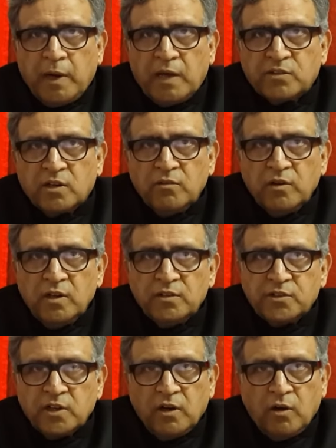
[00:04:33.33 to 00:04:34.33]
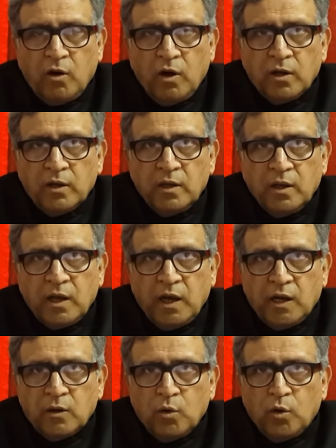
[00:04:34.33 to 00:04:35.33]
Baskervilles Hall,
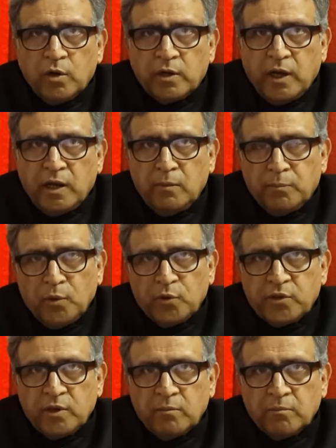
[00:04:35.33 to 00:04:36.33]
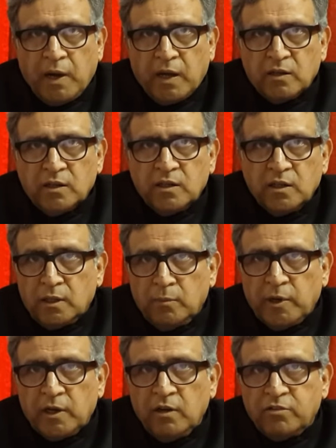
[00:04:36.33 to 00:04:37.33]
an old and imposing manor in the
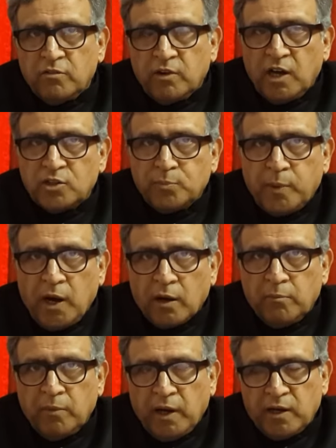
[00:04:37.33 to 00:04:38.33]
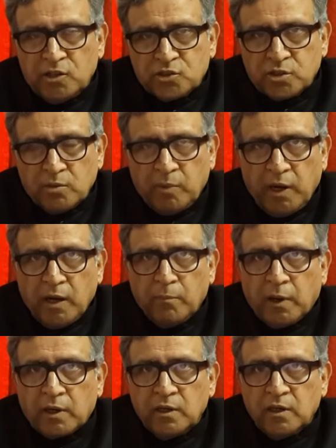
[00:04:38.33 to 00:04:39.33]
middle of a vast park managed by a
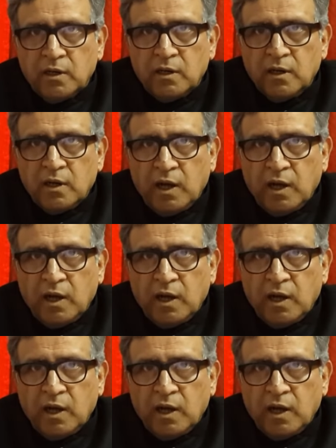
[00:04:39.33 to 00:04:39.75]
butler